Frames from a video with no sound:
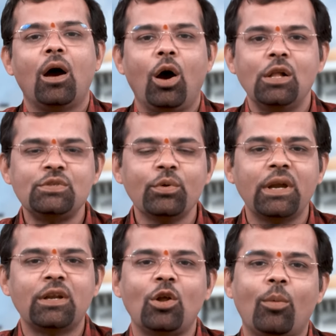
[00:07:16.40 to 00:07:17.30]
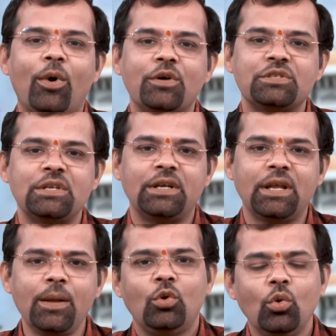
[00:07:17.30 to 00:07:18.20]
also get an
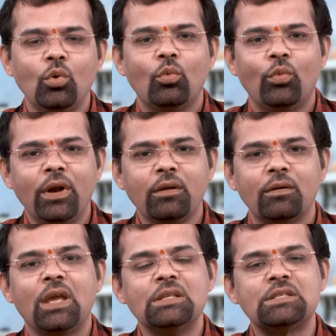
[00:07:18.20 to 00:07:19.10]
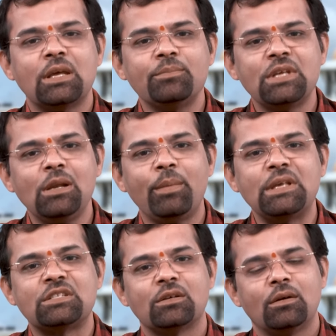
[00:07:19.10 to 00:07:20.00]
opportunity to work in stem cell
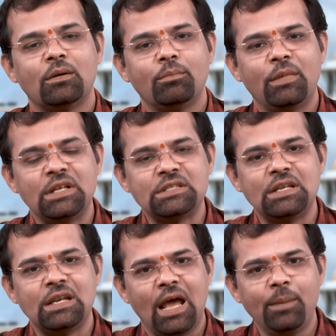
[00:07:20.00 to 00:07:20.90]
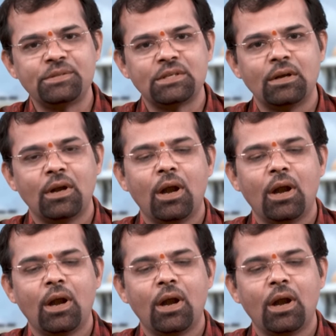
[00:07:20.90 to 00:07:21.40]
based medicine labs,